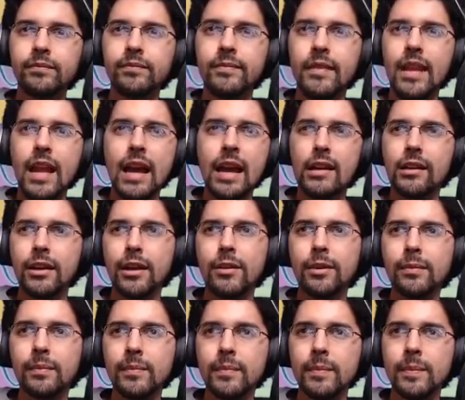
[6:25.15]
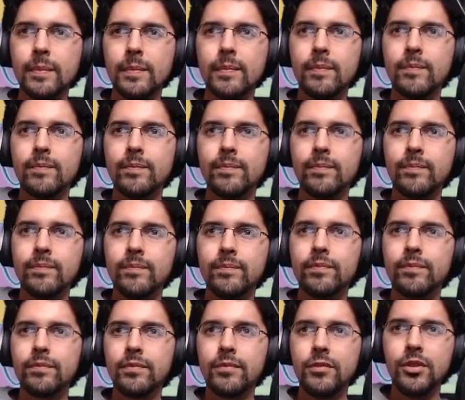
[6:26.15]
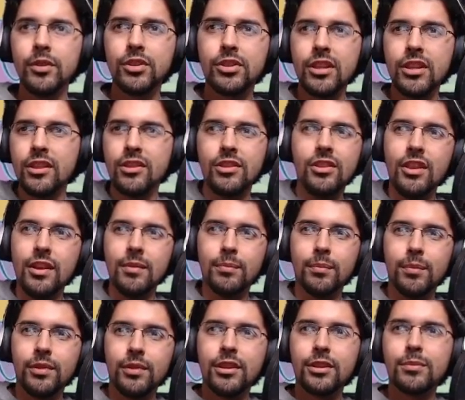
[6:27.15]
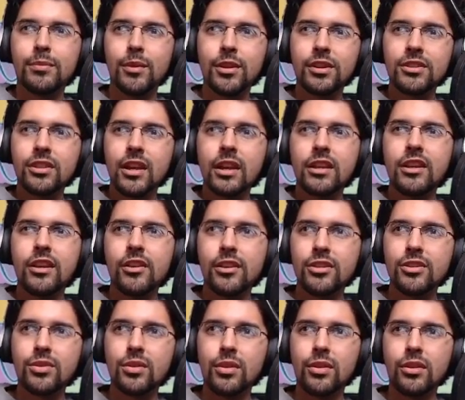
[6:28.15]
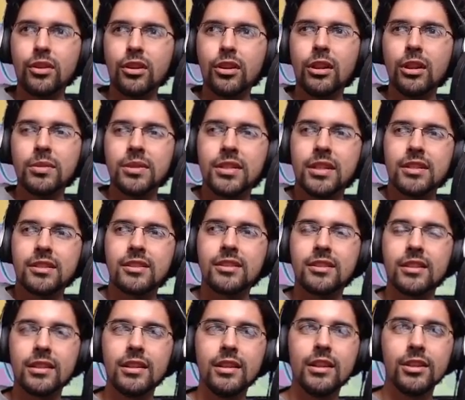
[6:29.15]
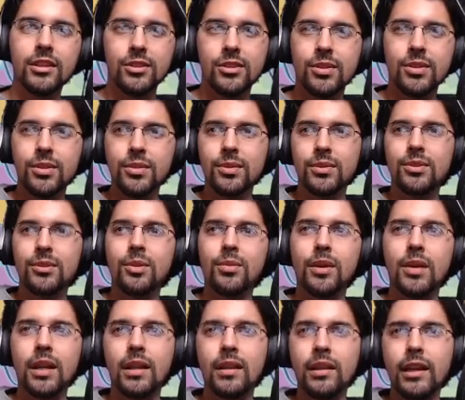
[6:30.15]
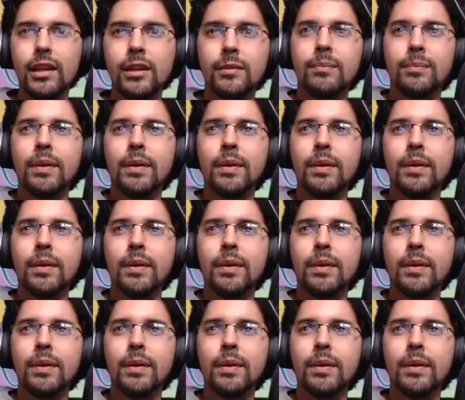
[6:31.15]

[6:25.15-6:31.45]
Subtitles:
Yeah, I don't know. You see, this Murasaki art is sort of the closest to what I like.